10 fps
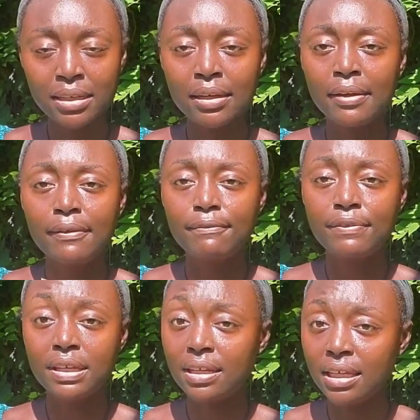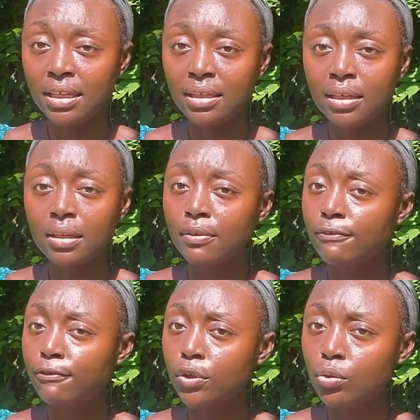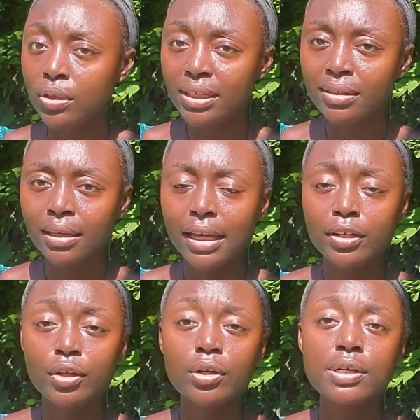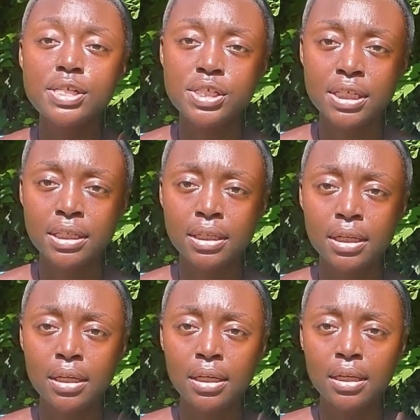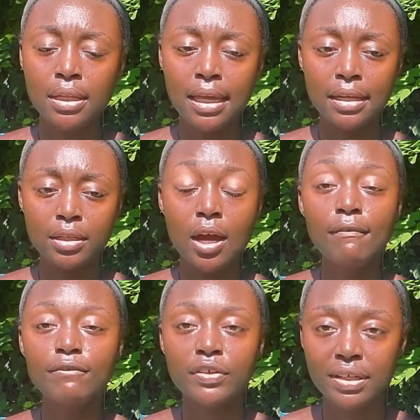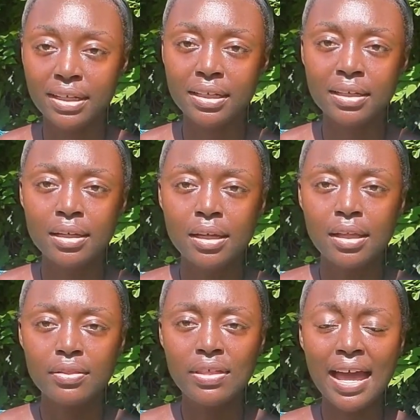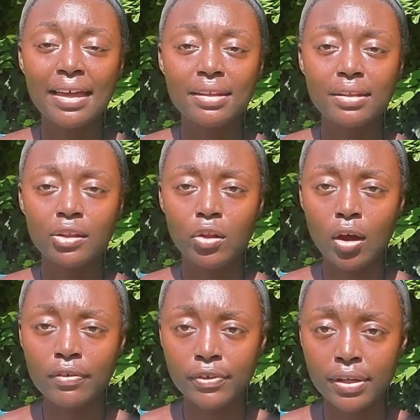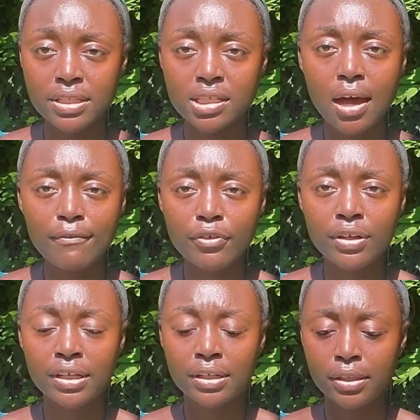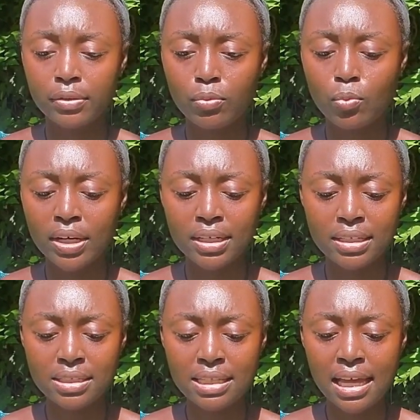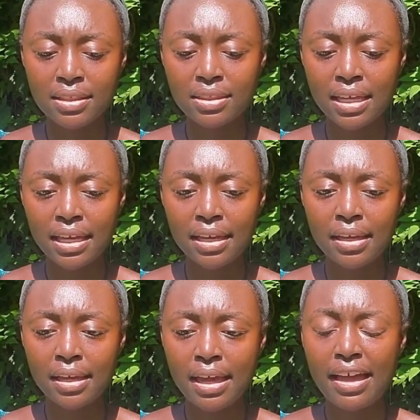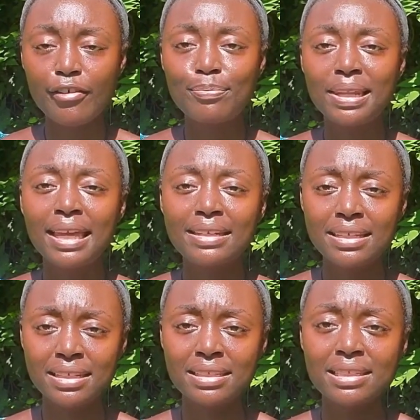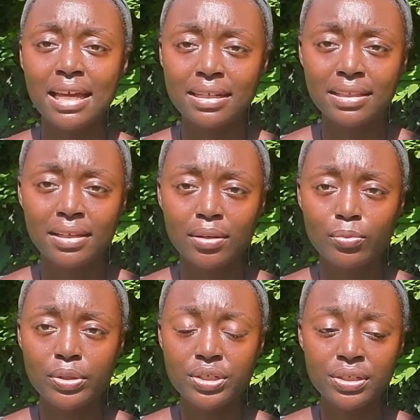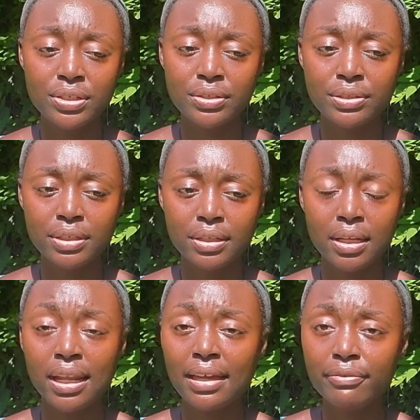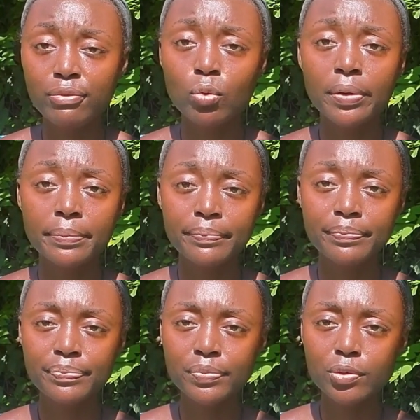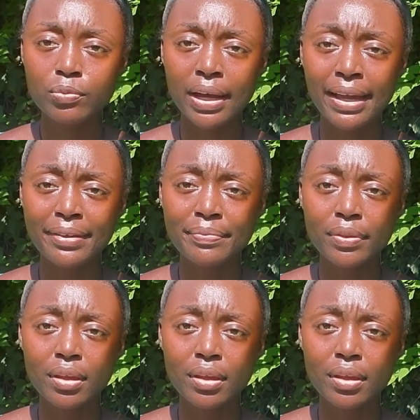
feeding, fueling, and nourishing and comforting that larva. It's comforting what it is that they have planted inside of there, which is a life form, right?